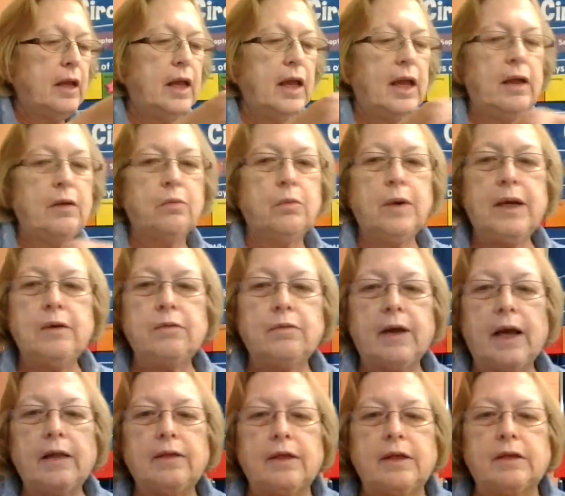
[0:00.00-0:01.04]
and we
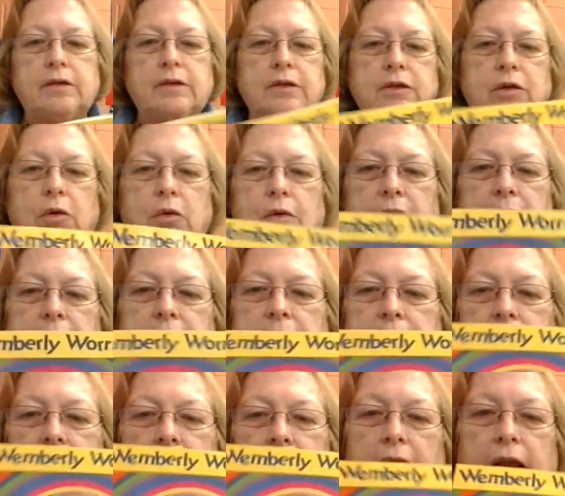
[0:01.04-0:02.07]
read this story
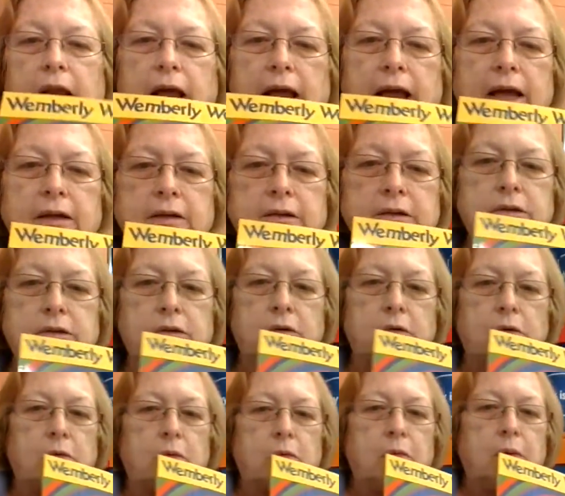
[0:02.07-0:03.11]
last
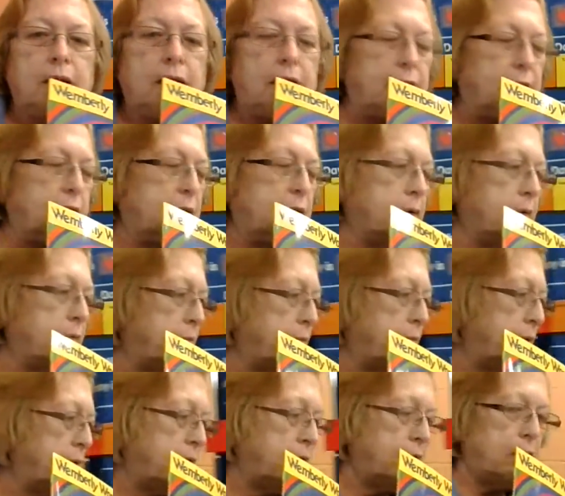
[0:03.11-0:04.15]
week.
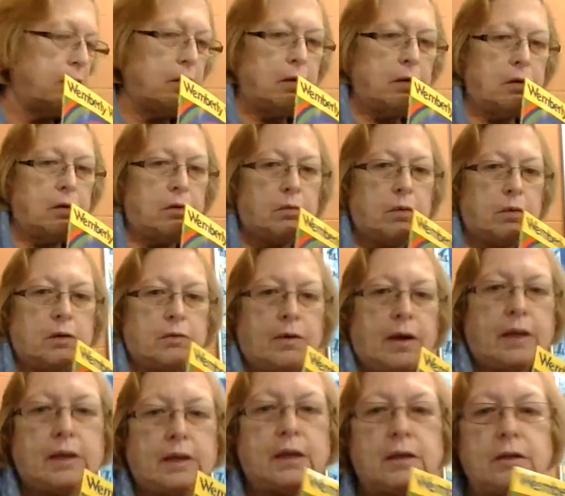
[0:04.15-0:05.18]
We
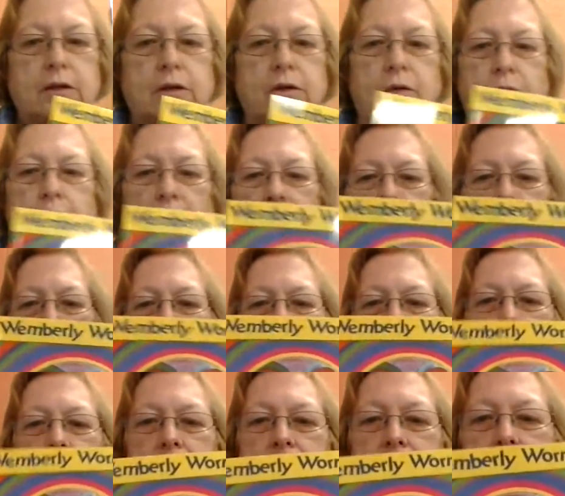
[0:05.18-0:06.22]
read this story, and
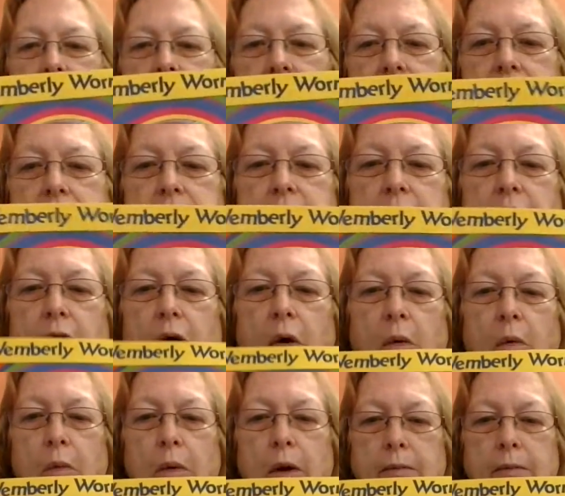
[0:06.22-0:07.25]
it is
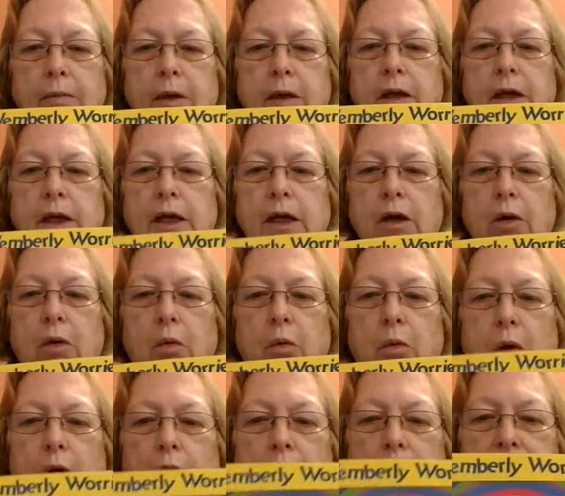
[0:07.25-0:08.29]
Wimberly
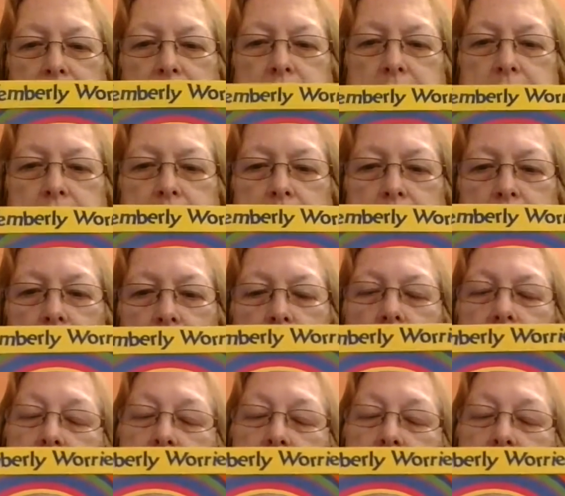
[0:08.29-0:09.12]
Worries. Well, I